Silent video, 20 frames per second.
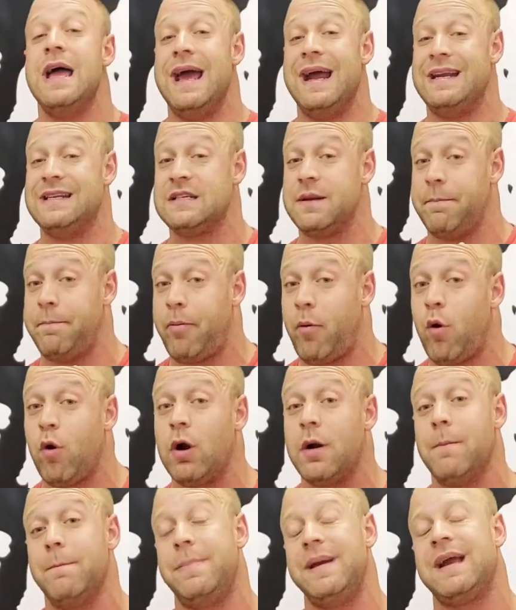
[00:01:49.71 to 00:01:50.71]
It is
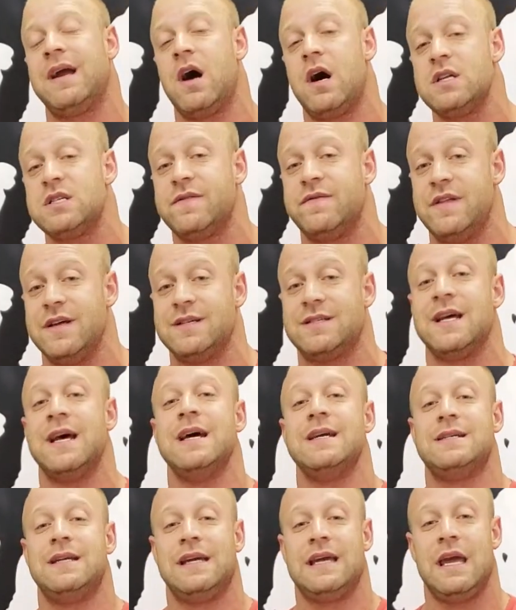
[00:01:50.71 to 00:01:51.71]
important because of
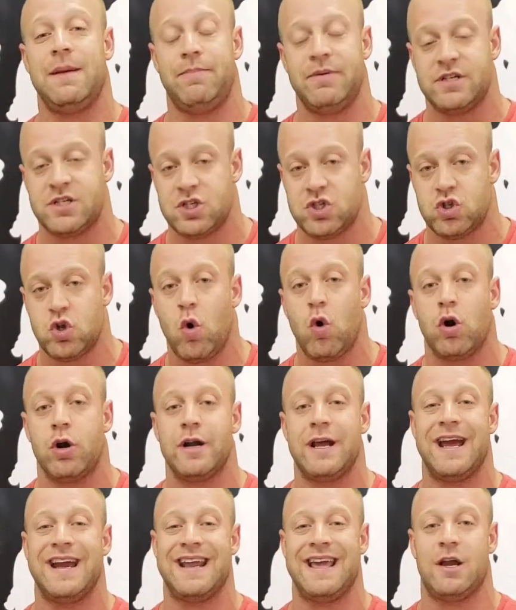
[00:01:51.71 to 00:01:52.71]
this to keep it
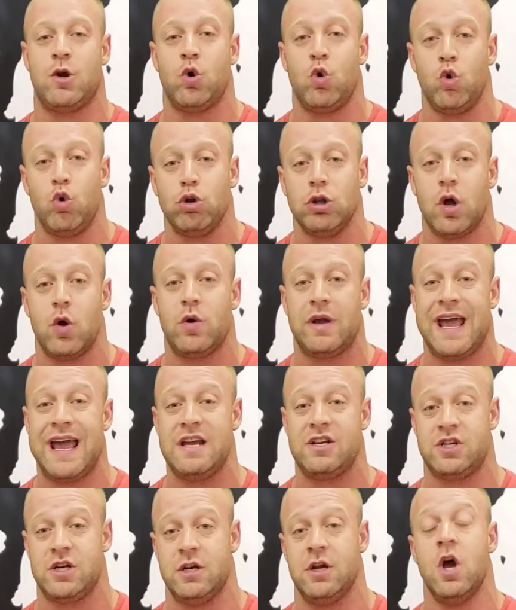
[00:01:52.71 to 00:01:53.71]
stored in a cool
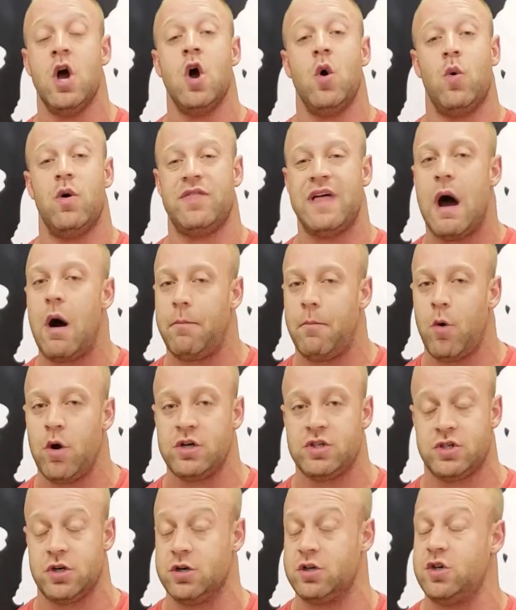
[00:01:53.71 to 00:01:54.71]
location without
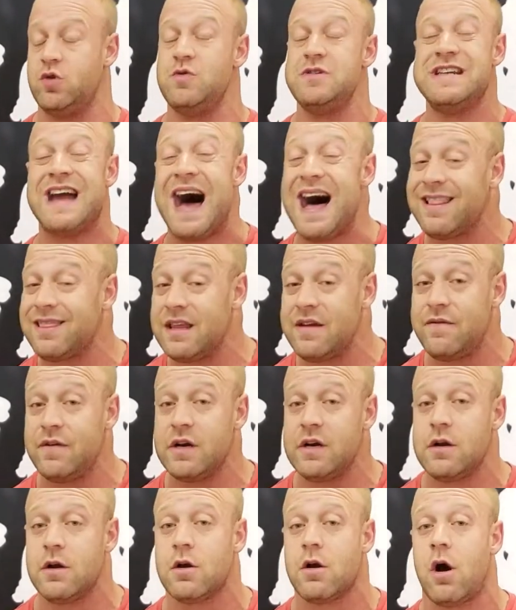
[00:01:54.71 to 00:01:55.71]
moisture. Do not leave it
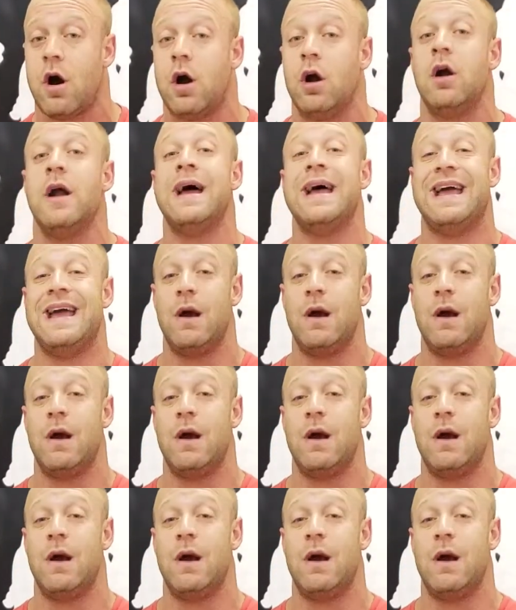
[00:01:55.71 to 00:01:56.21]
in your car.